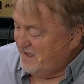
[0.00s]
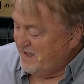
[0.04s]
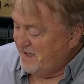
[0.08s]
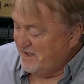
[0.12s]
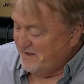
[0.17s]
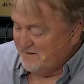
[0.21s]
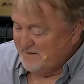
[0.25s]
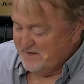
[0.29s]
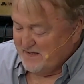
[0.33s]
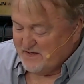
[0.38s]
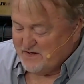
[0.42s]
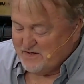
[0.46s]

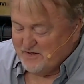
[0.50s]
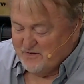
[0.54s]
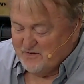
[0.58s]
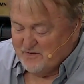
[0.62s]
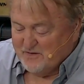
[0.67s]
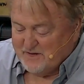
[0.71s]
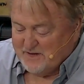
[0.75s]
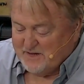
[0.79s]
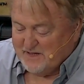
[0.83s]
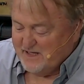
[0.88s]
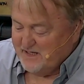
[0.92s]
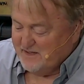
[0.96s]
Yeah, that's a
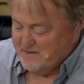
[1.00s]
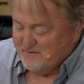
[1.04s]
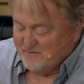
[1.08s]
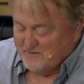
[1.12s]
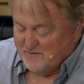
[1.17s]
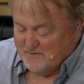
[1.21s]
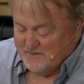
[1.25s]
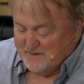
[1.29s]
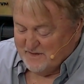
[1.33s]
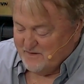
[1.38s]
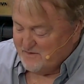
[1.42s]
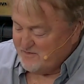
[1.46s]
good
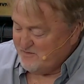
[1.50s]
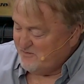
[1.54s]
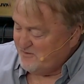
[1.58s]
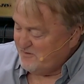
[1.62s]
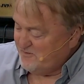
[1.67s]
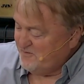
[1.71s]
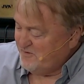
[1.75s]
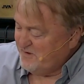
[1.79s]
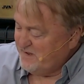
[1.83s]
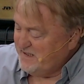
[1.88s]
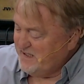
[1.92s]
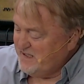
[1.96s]
thing. That's
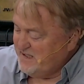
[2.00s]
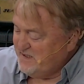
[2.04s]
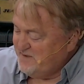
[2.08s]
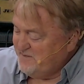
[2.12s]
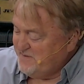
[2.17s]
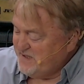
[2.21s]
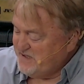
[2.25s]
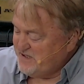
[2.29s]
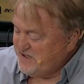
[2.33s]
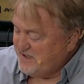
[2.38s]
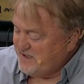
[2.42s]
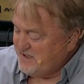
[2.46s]
what we need
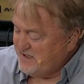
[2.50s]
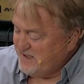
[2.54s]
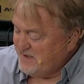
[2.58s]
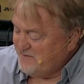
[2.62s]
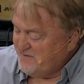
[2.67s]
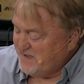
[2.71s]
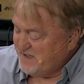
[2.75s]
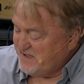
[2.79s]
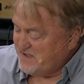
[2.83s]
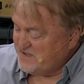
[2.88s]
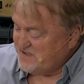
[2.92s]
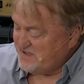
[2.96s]
to be sitting
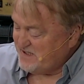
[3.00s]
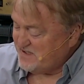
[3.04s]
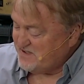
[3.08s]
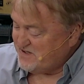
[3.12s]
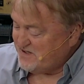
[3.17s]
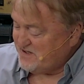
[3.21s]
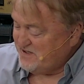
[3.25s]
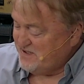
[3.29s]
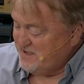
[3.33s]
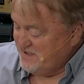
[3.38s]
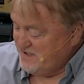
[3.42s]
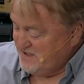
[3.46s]
down because
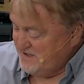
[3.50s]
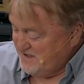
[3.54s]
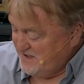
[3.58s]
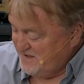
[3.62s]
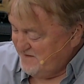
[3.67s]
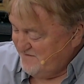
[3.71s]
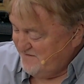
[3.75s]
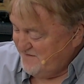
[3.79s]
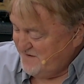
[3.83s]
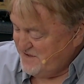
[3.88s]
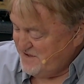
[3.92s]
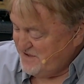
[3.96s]
that's
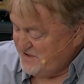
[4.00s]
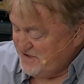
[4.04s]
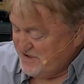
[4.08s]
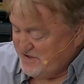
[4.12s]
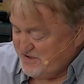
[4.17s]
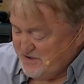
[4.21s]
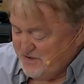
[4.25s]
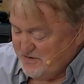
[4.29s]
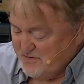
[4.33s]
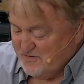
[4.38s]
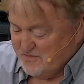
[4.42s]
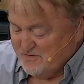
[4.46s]

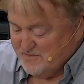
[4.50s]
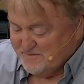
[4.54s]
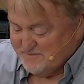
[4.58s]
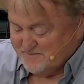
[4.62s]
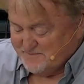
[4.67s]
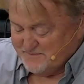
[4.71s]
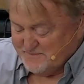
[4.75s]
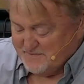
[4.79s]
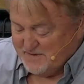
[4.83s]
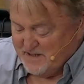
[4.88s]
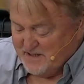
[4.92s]
Ephesians 2.